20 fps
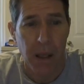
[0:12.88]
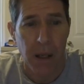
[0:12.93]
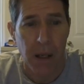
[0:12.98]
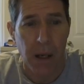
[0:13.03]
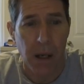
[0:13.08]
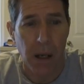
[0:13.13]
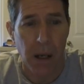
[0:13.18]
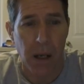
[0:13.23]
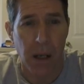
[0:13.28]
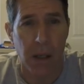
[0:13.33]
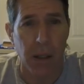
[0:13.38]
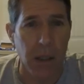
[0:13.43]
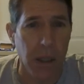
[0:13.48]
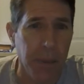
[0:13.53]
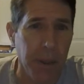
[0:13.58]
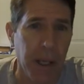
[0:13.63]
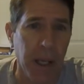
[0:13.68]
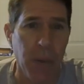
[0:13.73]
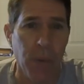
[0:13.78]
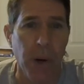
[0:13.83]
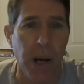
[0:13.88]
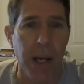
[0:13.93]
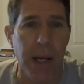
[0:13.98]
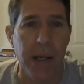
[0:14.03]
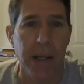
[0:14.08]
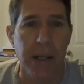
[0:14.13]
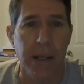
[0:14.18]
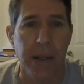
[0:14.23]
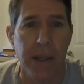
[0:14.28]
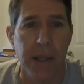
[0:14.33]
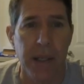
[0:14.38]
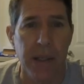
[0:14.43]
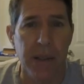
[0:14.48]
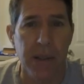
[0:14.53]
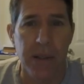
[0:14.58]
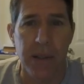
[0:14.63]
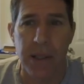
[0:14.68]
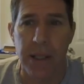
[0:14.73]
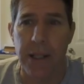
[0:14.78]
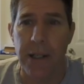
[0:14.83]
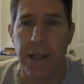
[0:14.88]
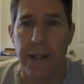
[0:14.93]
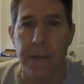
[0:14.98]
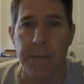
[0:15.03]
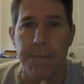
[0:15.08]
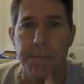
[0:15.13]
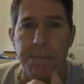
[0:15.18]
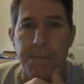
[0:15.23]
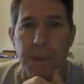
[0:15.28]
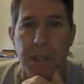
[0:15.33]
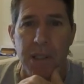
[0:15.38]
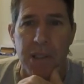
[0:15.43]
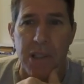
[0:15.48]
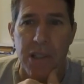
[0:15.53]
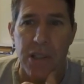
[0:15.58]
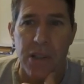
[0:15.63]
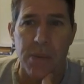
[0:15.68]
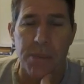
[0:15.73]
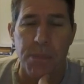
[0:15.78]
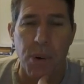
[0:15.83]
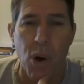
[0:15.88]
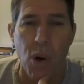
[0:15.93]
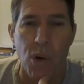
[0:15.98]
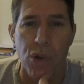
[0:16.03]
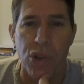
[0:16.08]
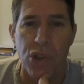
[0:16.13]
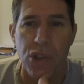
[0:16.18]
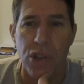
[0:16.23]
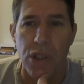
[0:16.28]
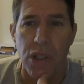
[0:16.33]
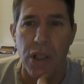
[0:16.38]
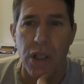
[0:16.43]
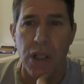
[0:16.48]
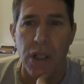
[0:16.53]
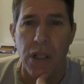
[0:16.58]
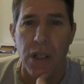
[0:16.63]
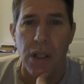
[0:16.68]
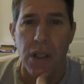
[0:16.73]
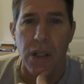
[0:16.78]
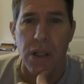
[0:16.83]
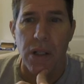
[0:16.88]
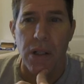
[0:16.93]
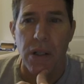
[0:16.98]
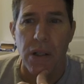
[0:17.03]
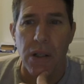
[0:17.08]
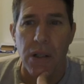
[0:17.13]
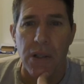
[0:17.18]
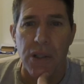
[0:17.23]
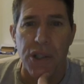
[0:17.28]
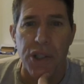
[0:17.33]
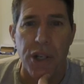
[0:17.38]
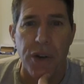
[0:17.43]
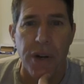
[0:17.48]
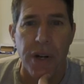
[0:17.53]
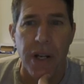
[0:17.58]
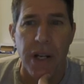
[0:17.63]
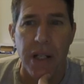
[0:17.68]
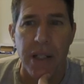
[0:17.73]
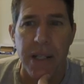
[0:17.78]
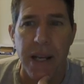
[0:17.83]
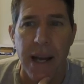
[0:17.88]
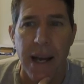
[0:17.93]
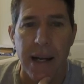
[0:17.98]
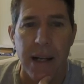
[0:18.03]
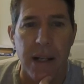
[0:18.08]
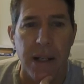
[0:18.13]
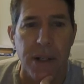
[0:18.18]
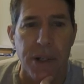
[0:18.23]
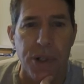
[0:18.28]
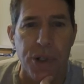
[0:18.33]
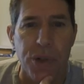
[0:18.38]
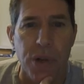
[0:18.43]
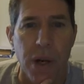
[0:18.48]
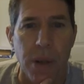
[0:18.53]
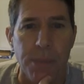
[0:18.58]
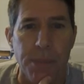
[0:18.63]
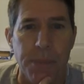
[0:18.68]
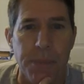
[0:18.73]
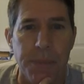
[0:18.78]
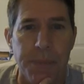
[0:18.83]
let me get right into this. This is post-Syrian attack under Trump.